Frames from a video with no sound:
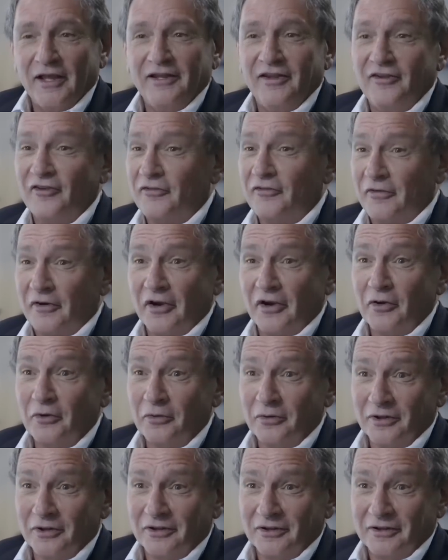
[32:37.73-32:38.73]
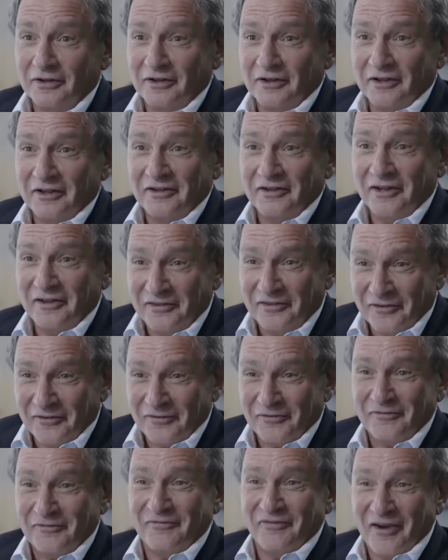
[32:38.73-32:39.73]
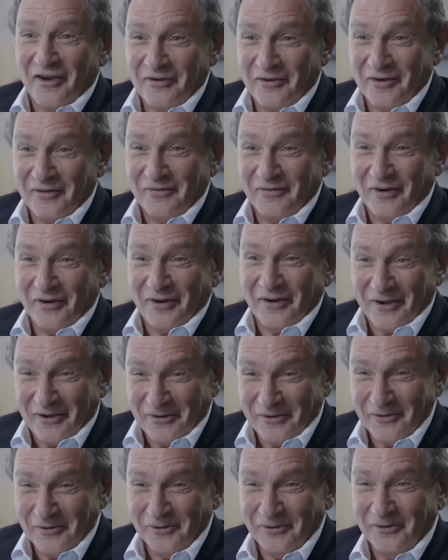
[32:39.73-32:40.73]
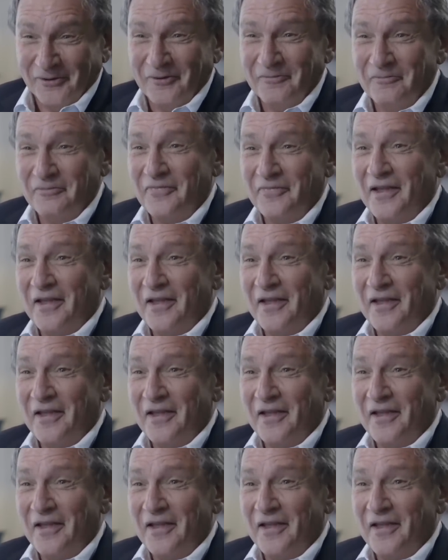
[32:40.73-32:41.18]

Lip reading: This is very cool. This is very, very cool.